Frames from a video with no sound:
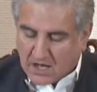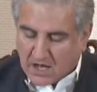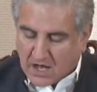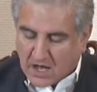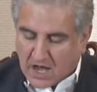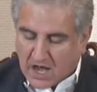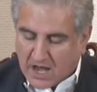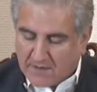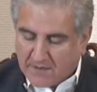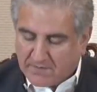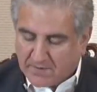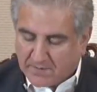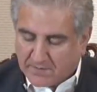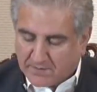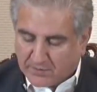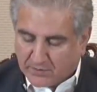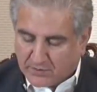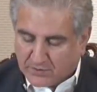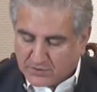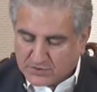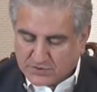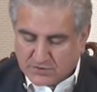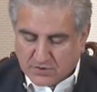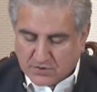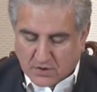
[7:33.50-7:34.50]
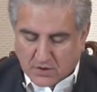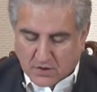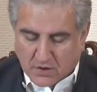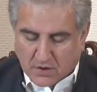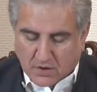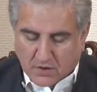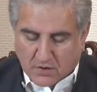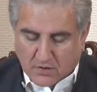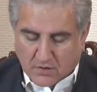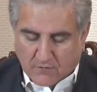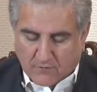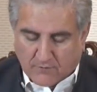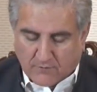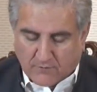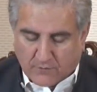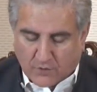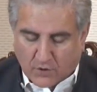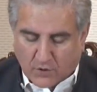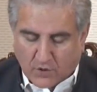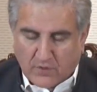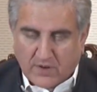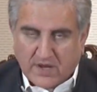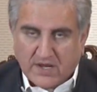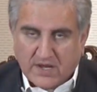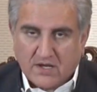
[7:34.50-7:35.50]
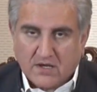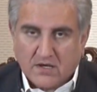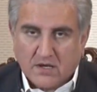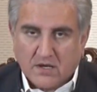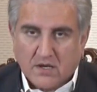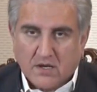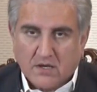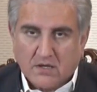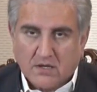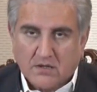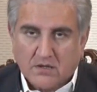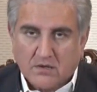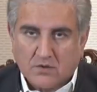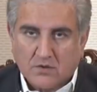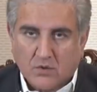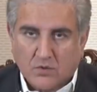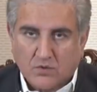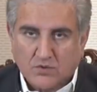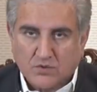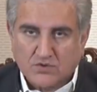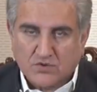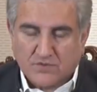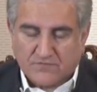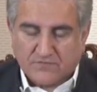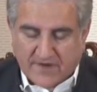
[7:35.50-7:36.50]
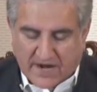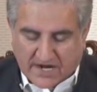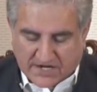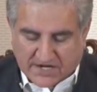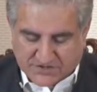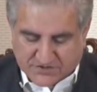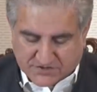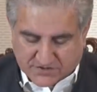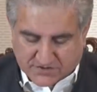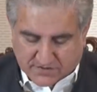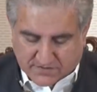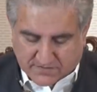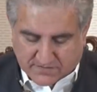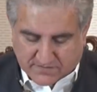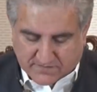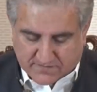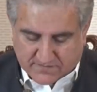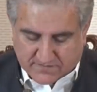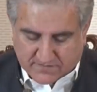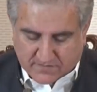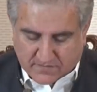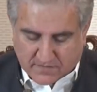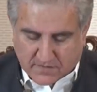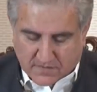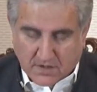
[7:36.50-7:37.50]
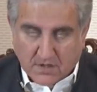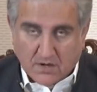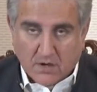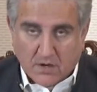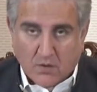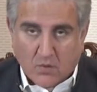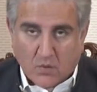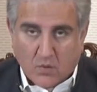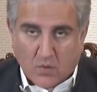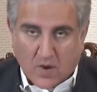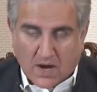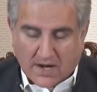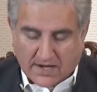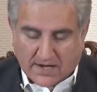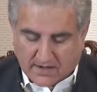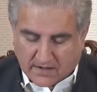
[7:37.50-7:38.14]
I propose following course of action. 1.